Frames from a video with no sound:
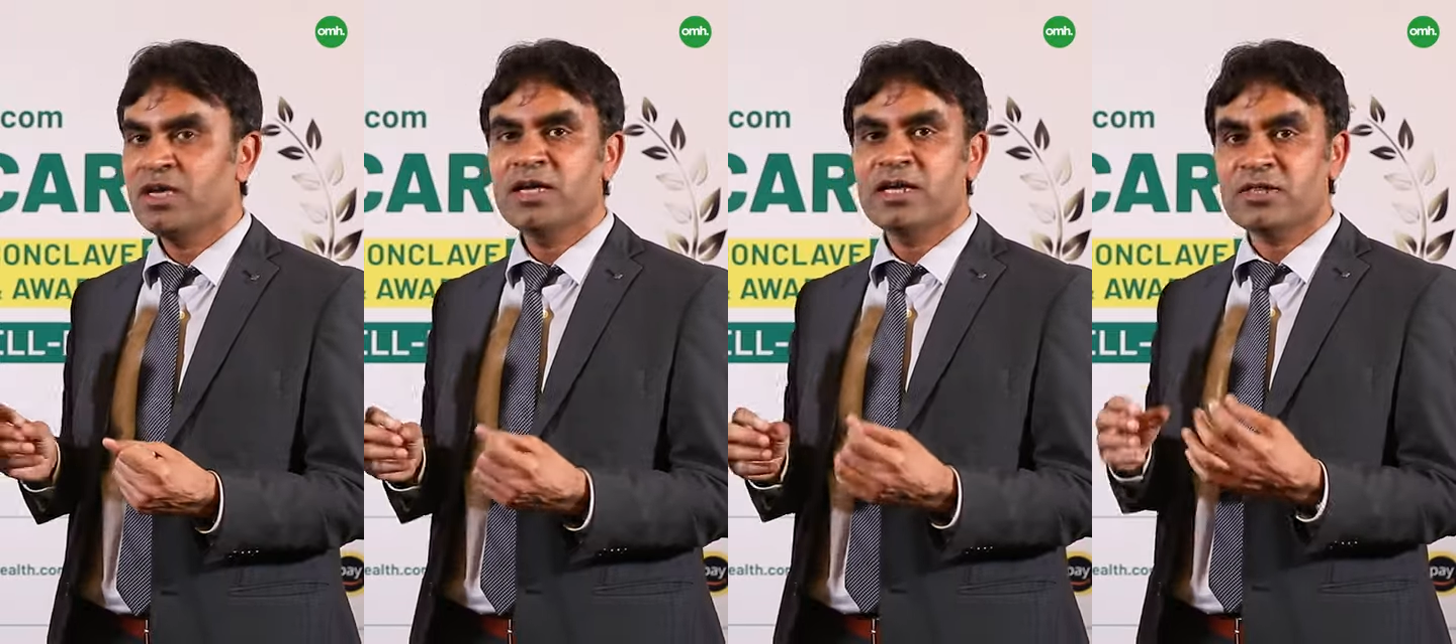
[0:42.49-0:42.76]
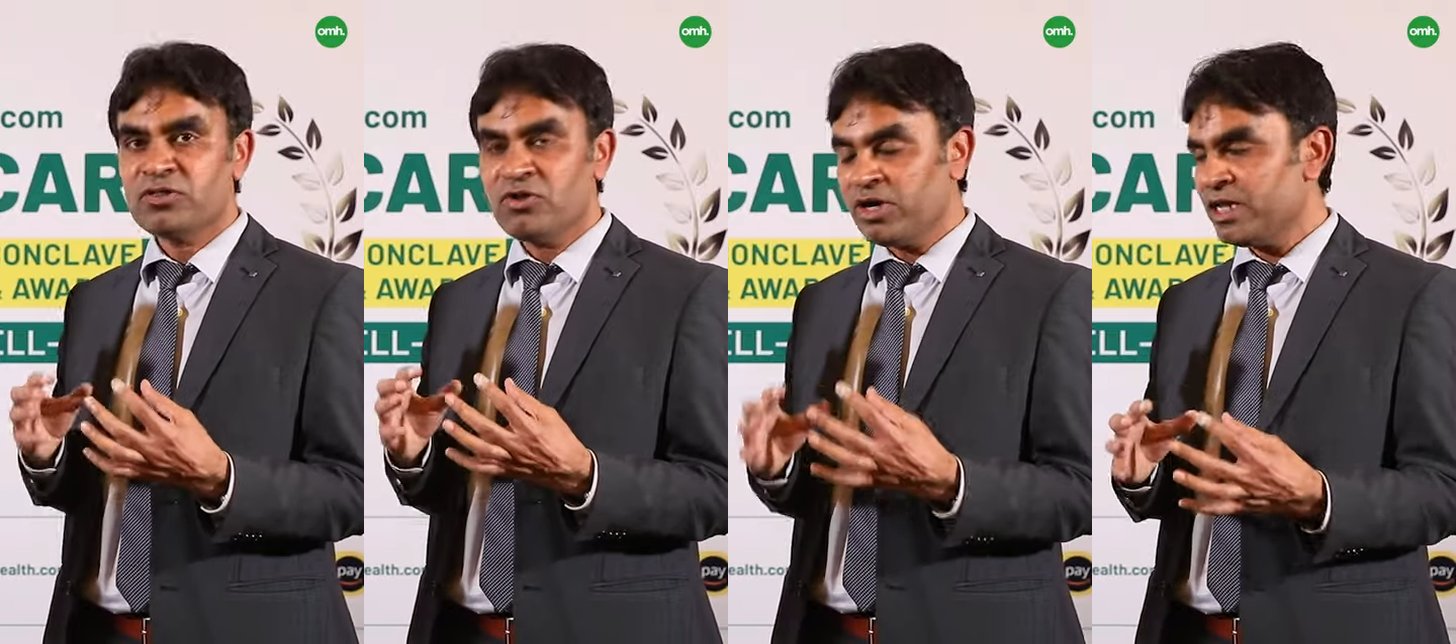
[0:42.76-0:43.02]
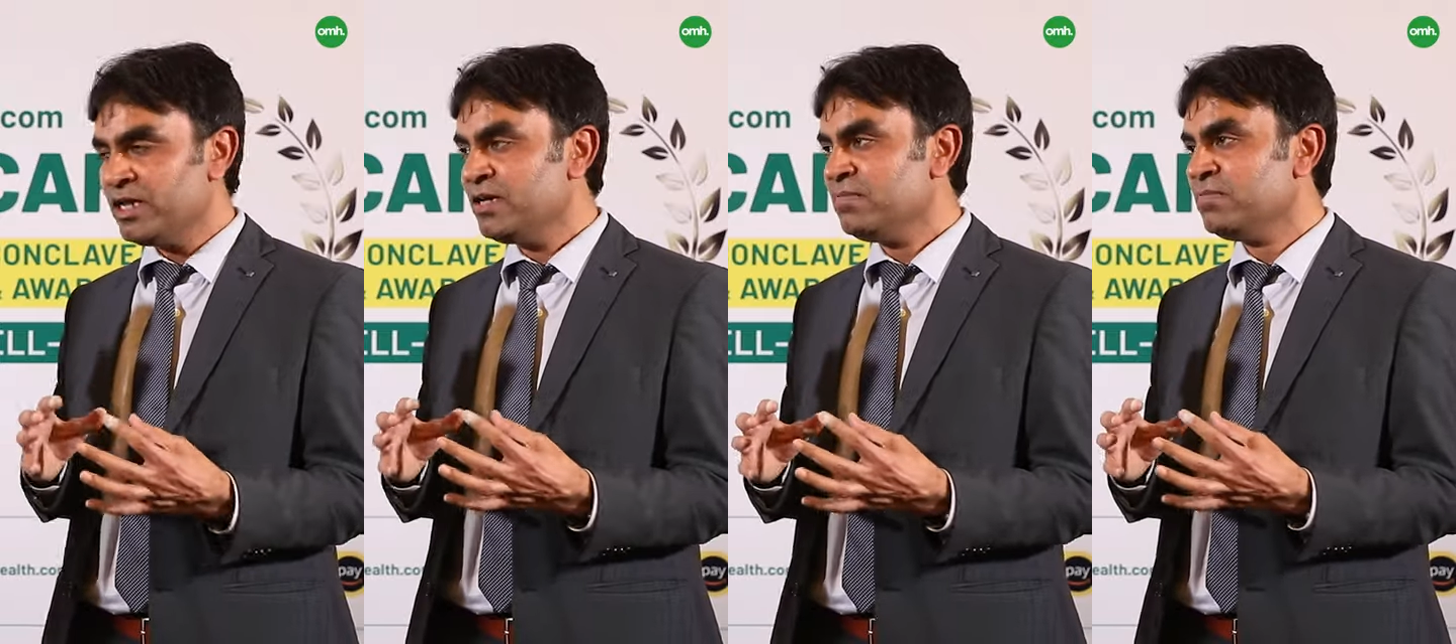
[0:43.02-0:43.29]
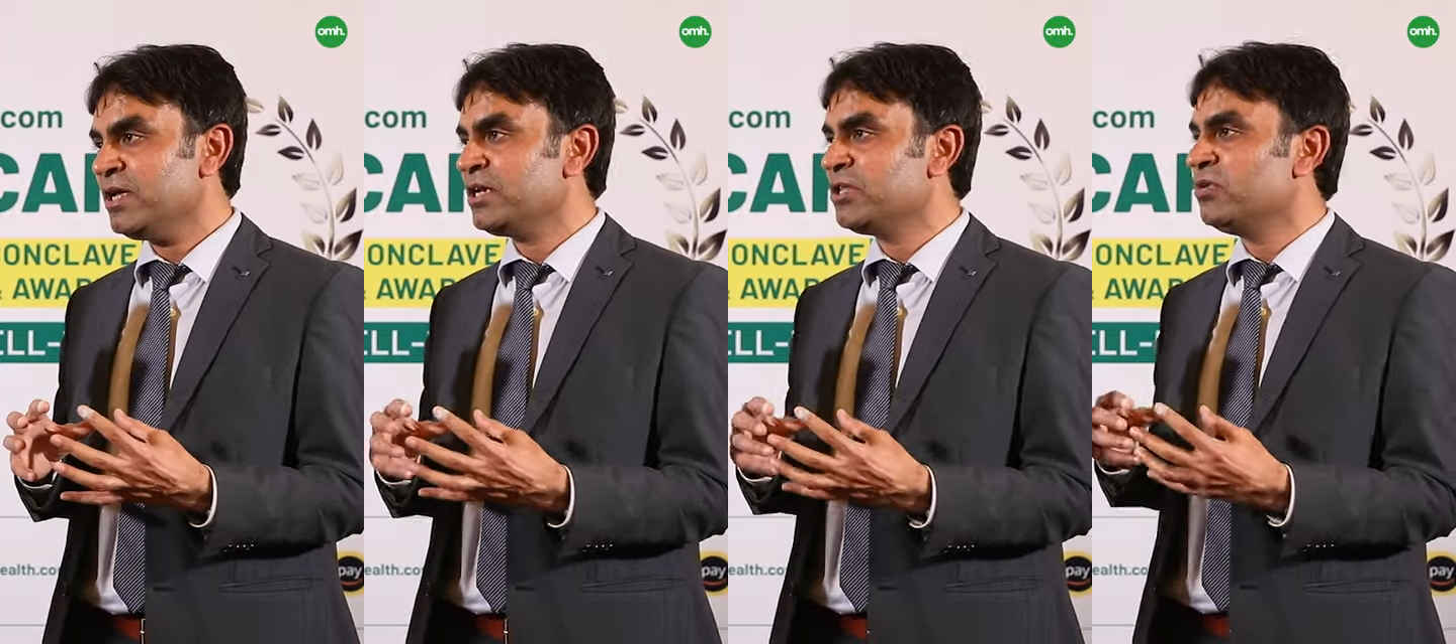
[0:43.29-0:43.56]
It's not enough
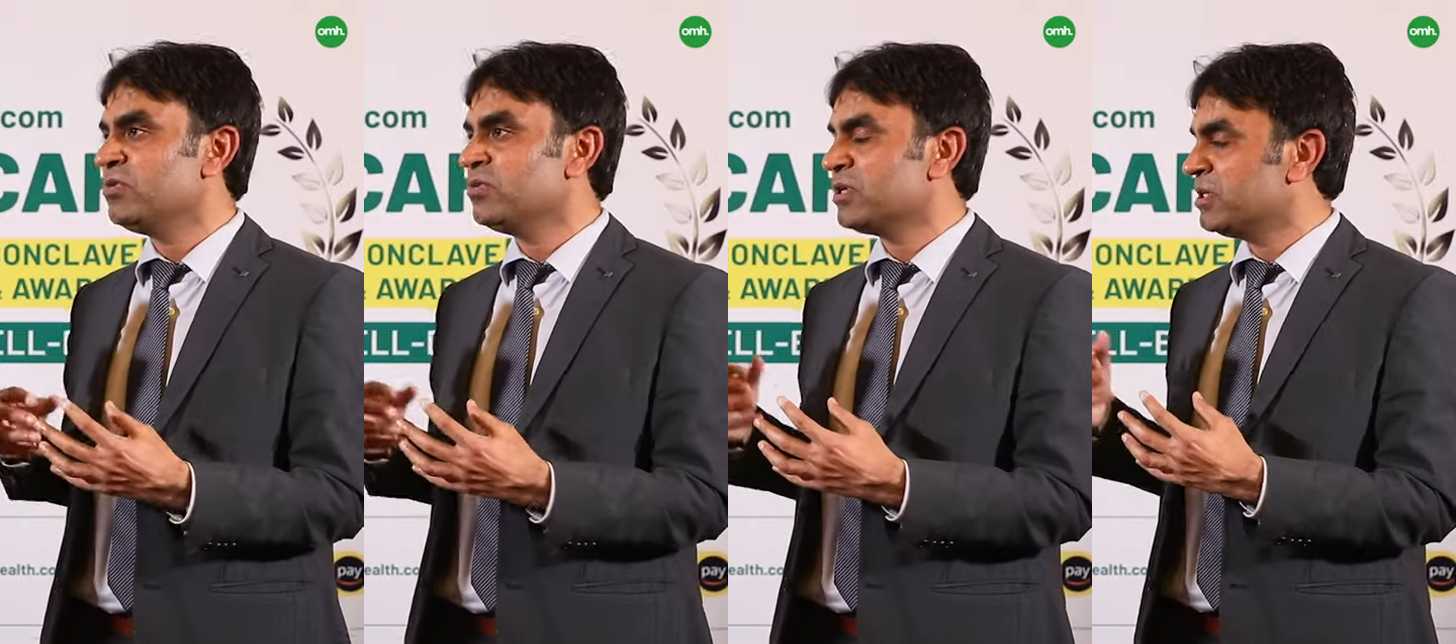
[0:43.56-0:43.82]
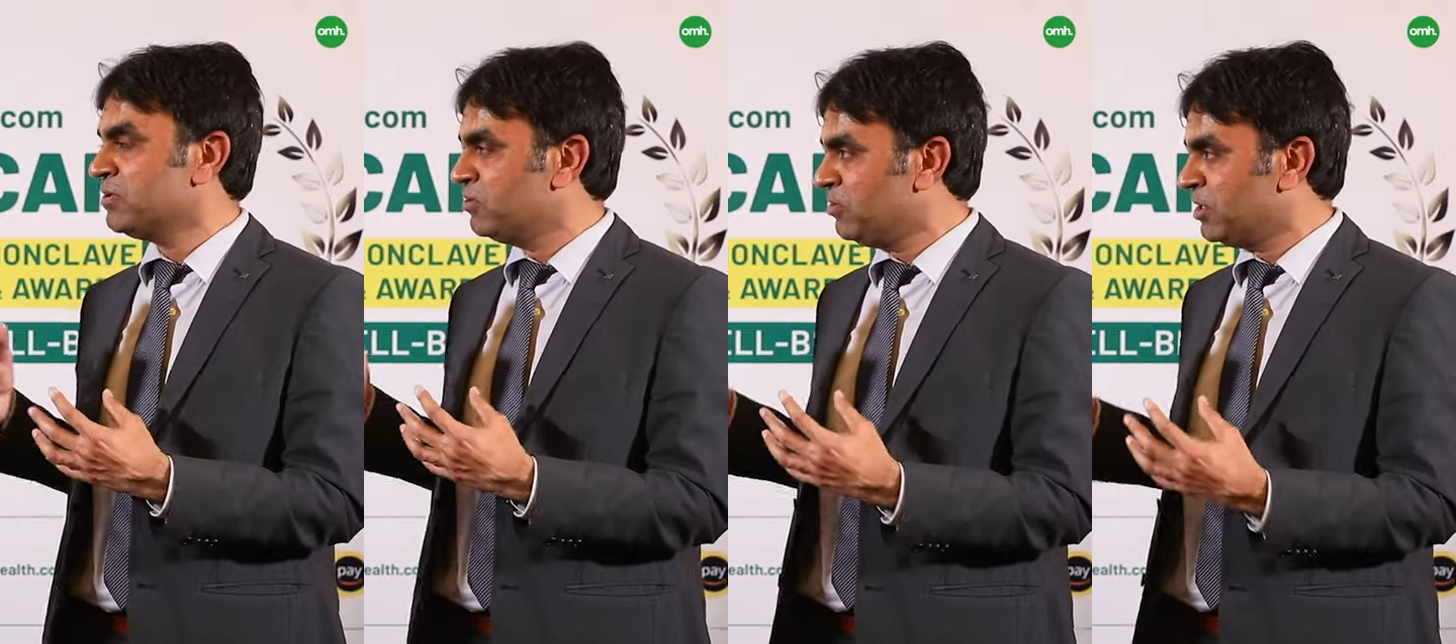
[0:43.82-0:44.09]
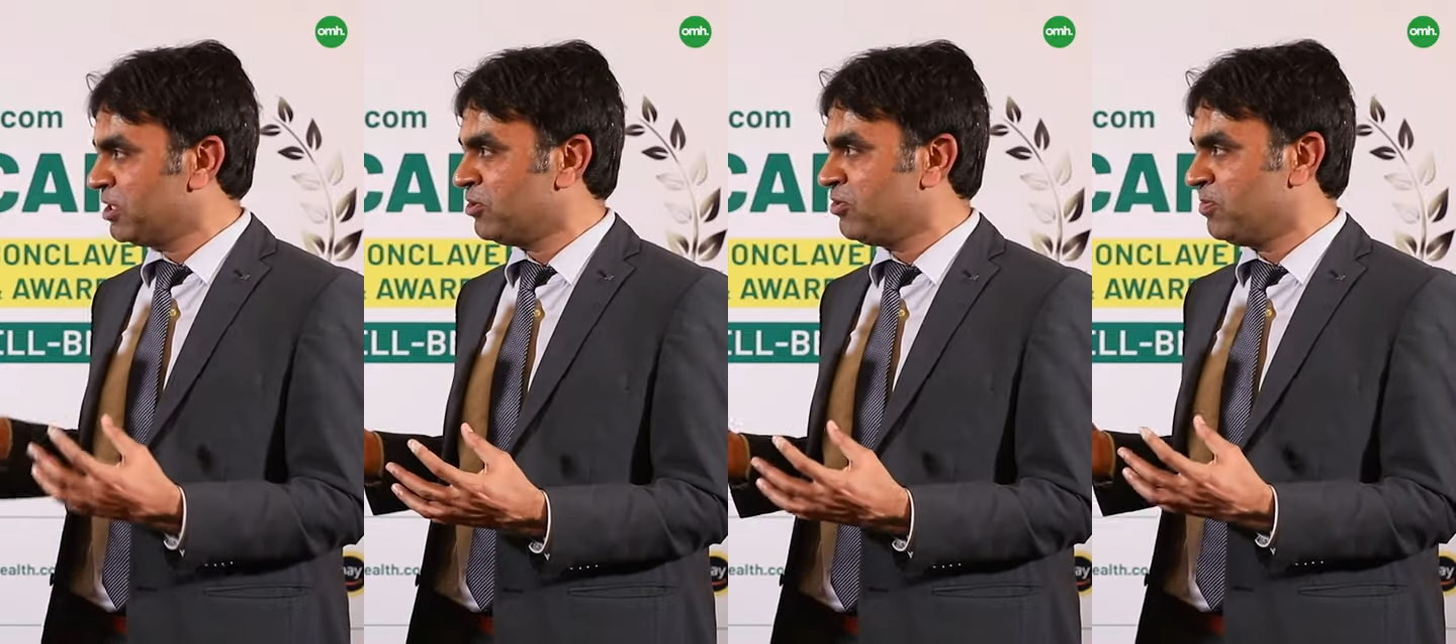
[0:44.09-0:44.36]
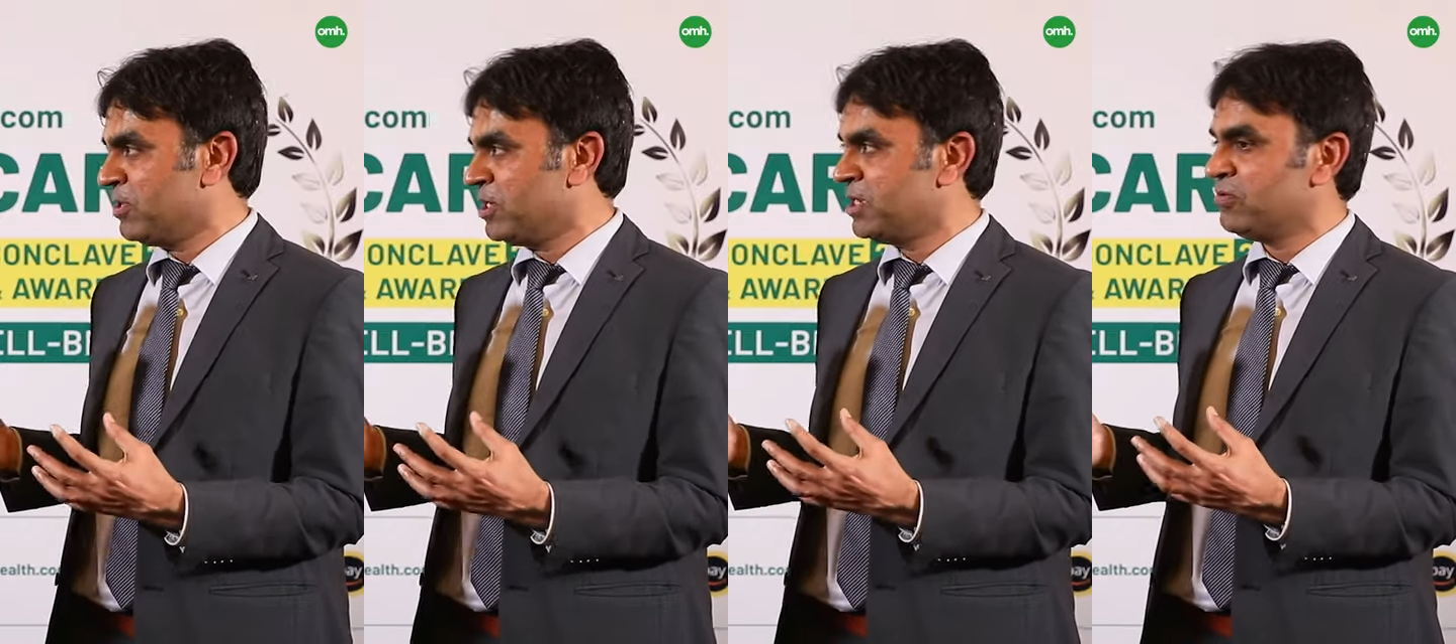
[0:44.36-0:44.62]
that you keep doing your
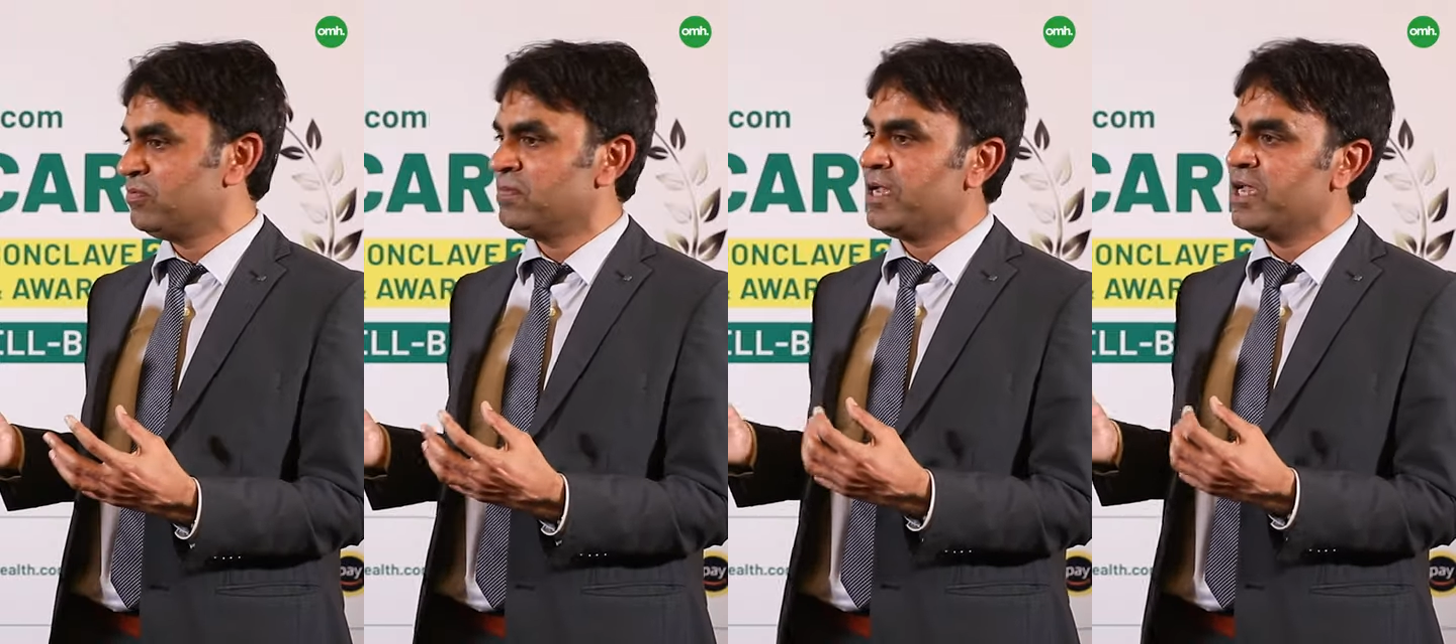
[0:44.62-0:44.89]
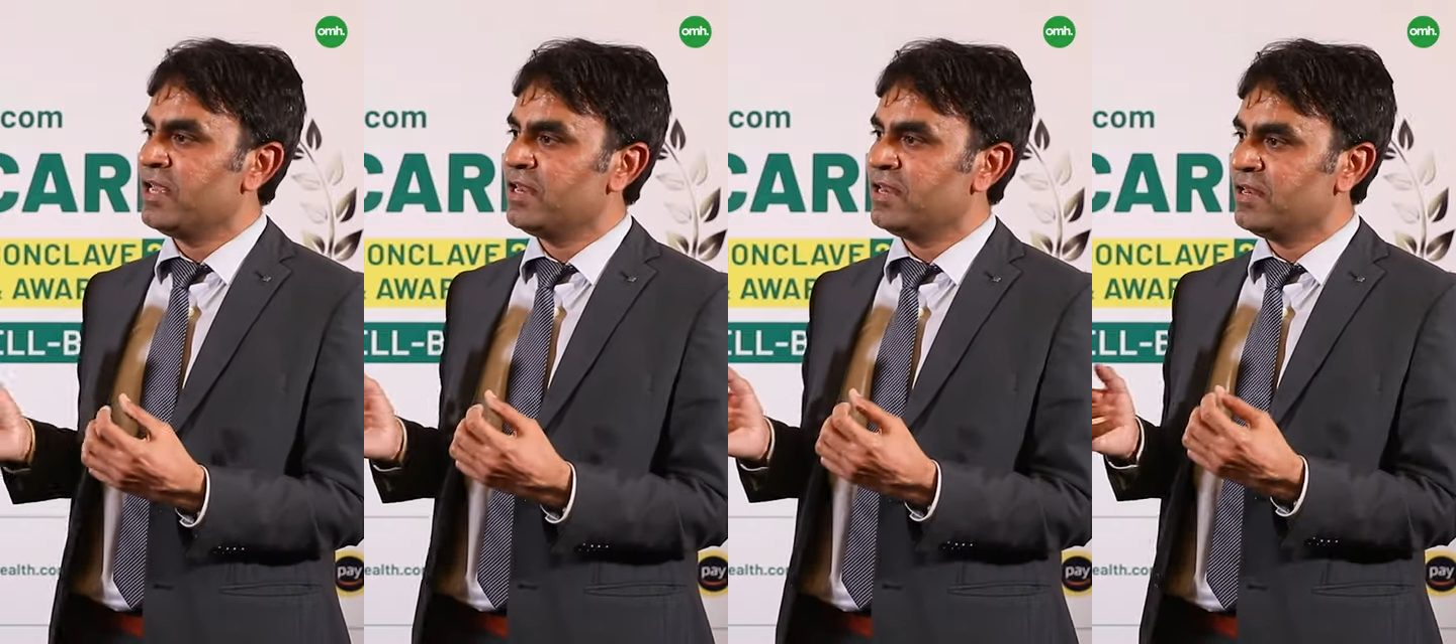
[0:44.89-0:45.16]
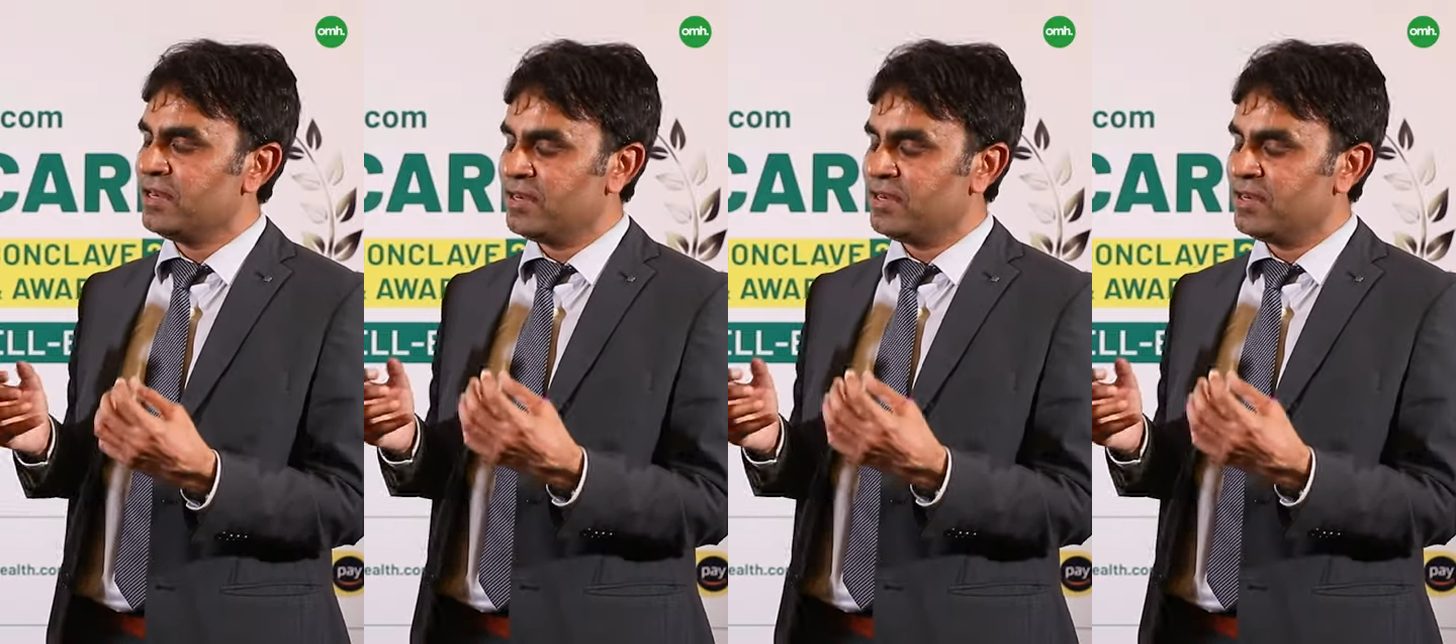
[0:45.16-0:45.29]
work well,